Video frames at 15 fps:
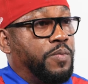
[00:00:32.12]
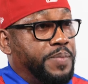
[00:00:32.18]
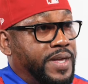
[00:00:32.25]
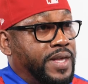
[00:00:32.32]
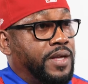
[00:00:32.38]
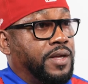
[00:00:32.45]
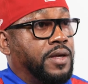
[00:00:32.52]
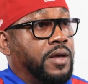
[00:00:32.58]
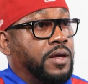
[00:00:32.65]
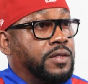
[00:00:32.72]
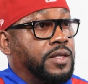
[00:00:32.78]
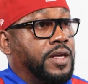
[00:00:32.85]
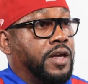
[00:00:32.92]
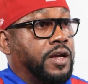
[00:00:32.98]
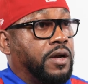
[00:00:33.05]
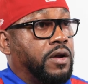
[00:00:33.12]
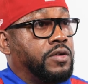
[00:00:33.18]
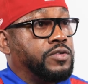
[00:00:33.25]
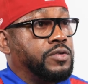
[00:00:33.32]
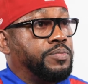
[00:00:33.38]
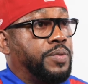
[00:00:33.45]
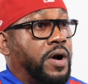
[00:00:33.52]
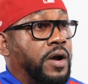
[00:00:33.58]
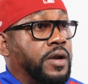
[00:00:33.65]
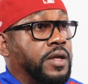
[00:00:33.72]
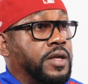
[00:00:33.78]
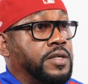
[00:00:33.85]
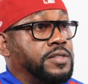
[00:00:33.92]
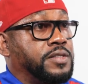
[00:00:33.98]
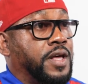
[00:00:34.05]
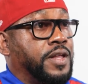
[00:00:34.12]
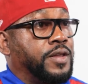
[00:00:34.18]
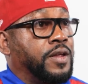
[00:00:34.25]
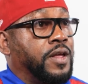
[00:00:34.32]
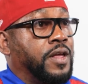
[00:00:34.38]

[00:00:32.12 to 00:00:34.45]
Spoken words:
me, the encouraging part is that